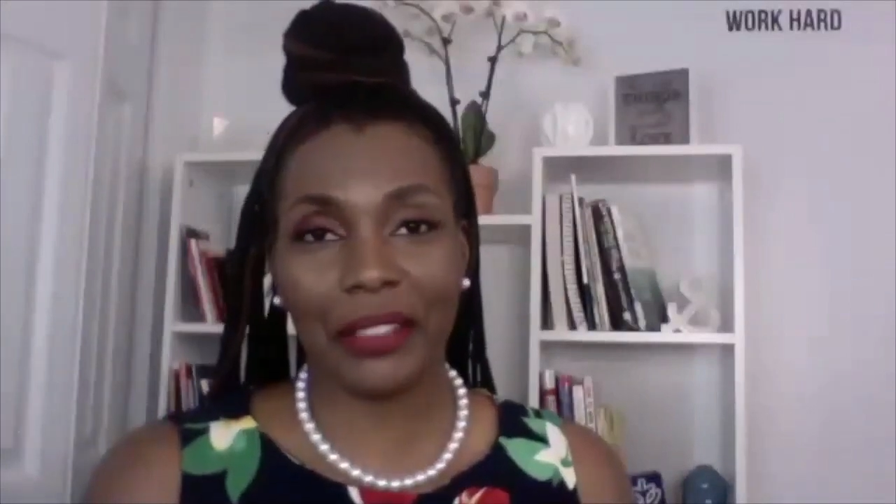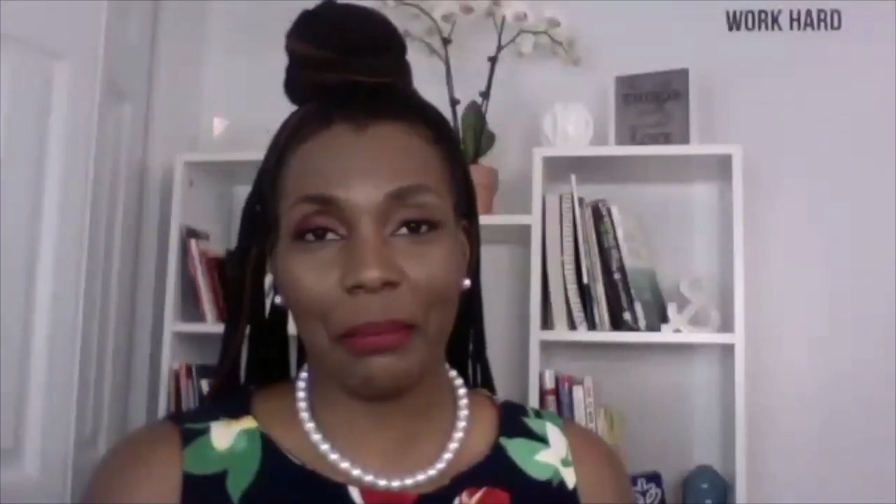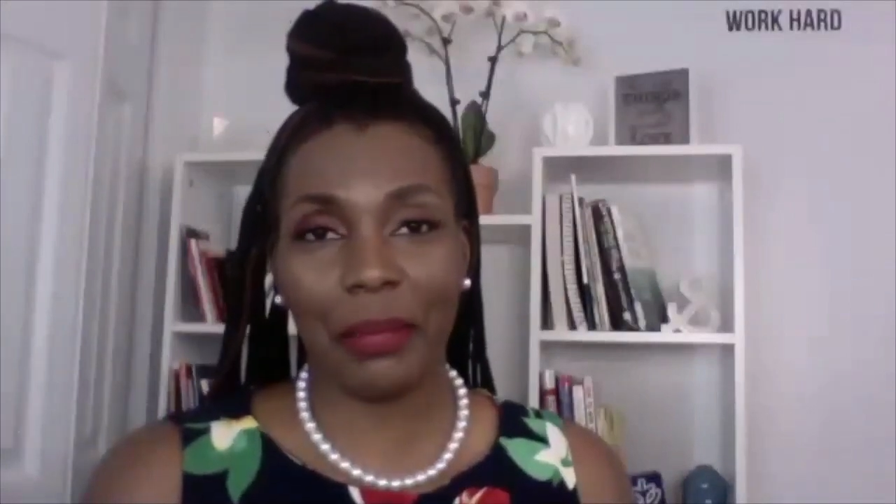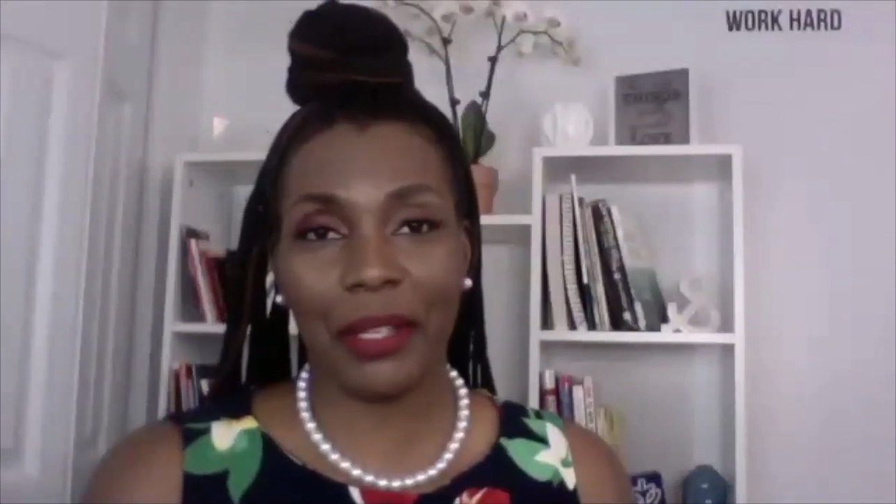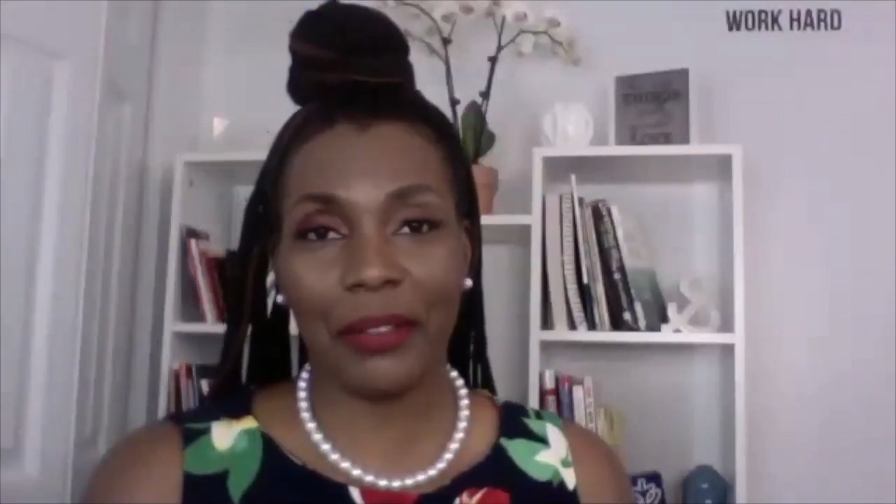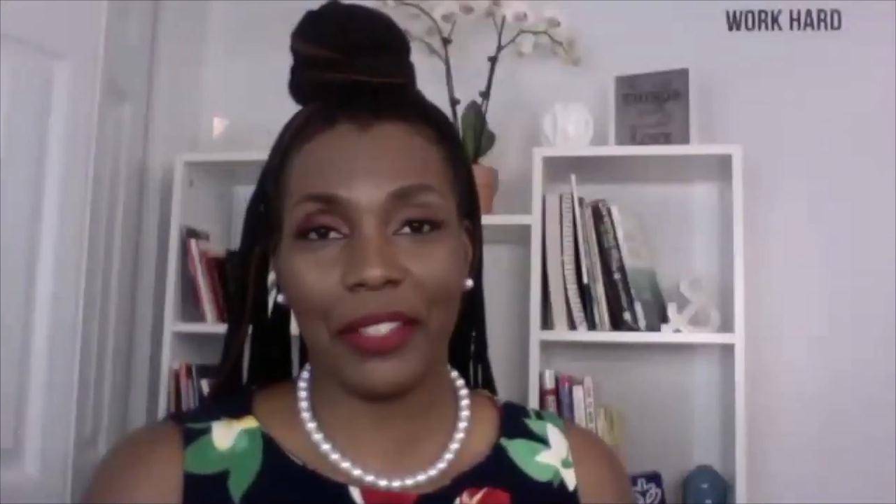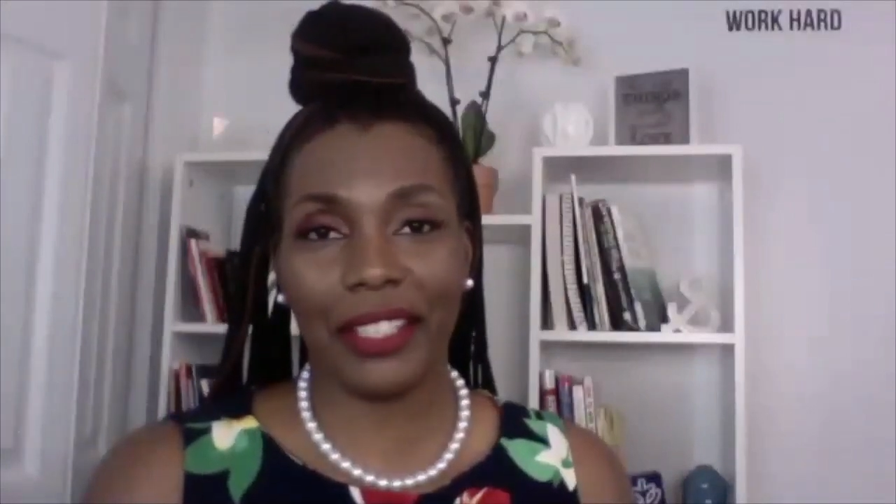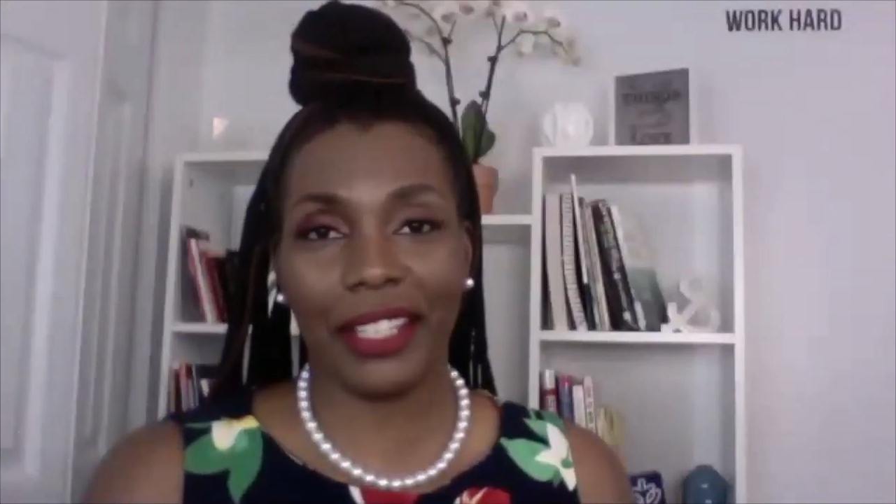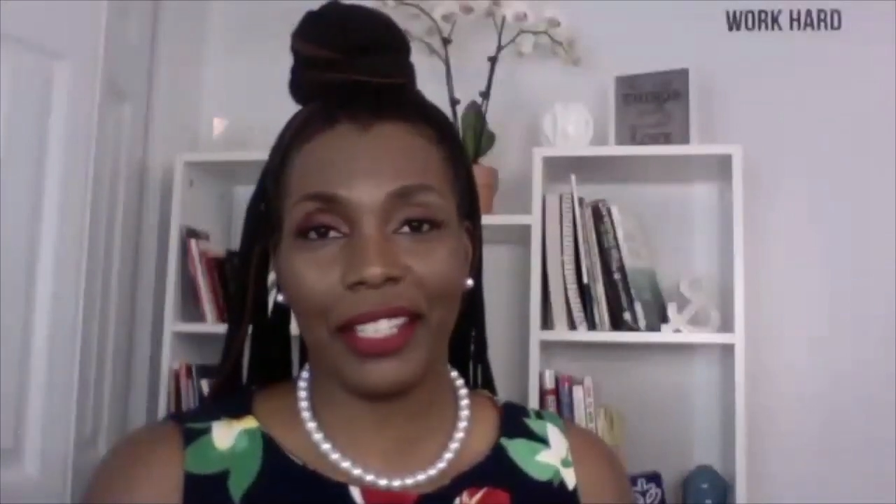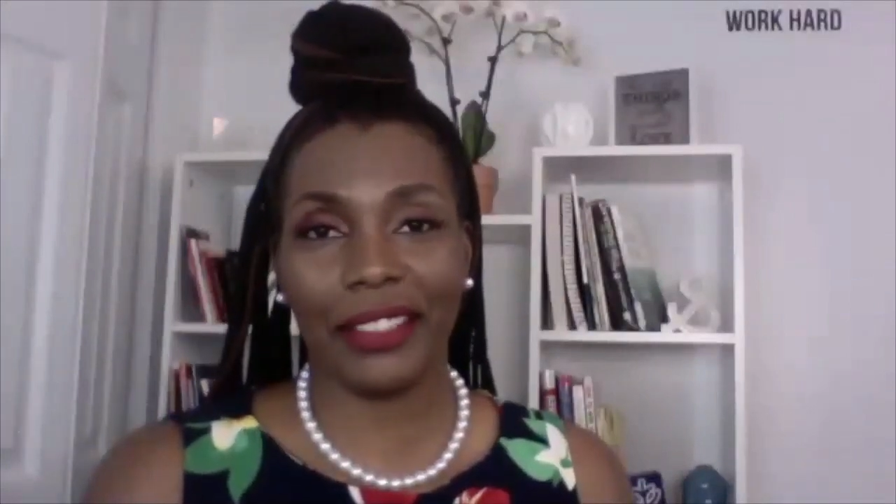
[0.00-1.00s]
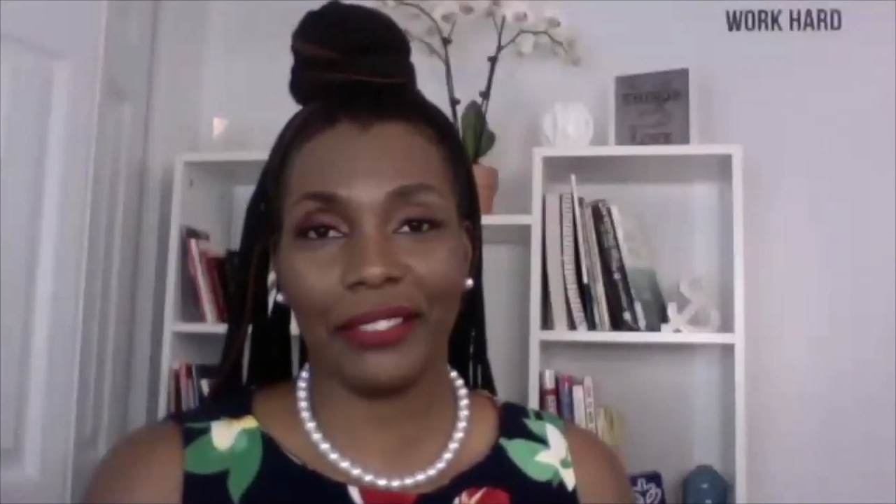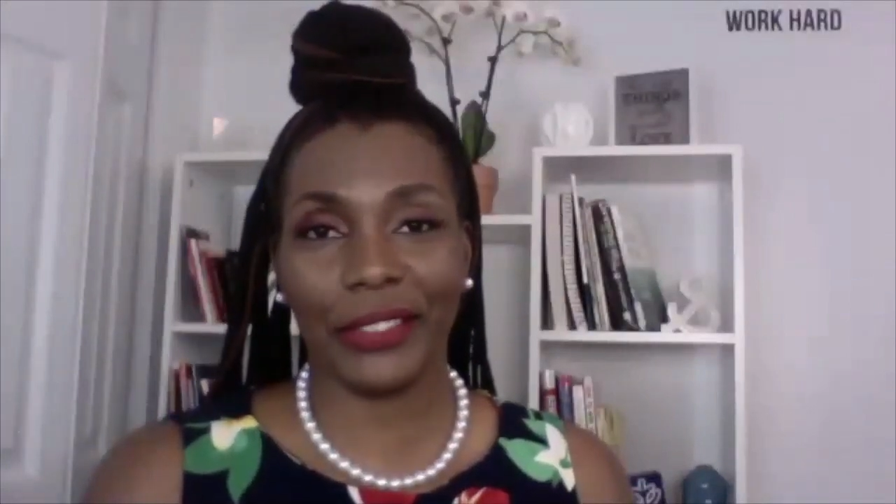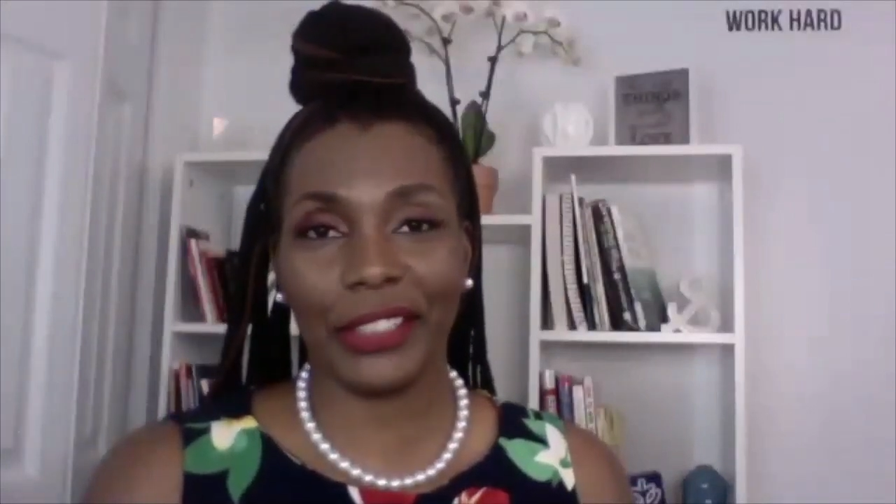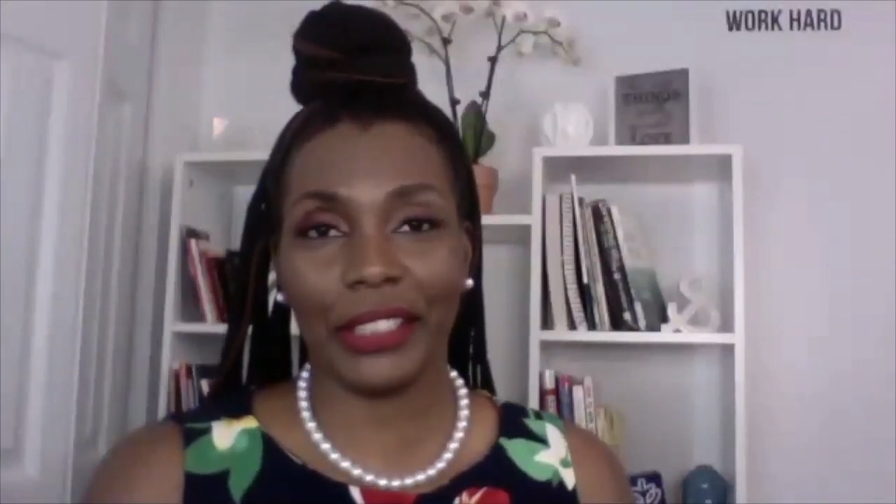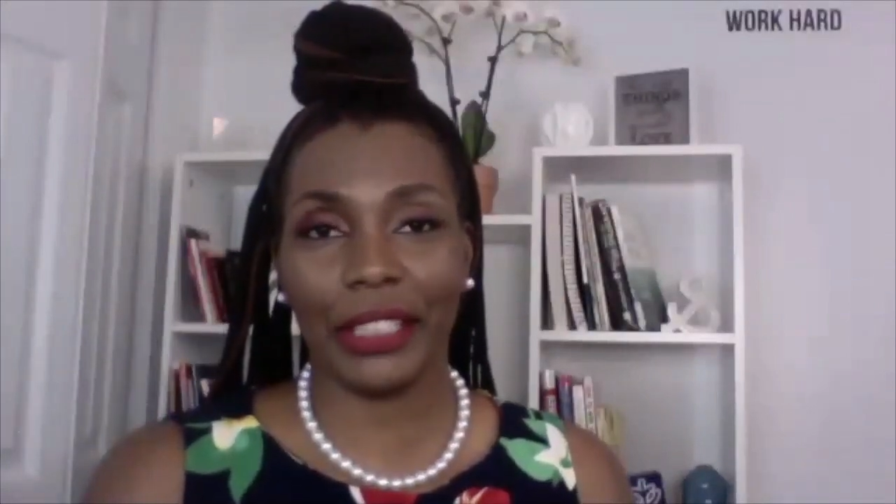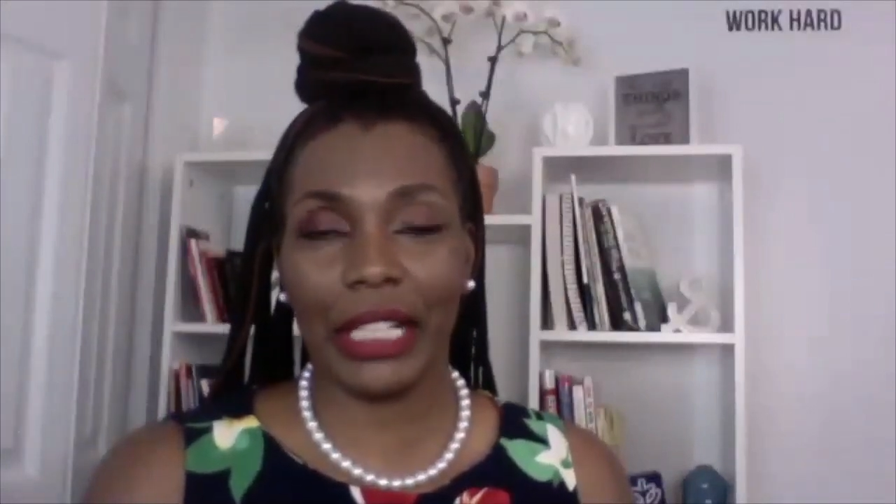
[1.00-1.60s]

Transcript: pivot and really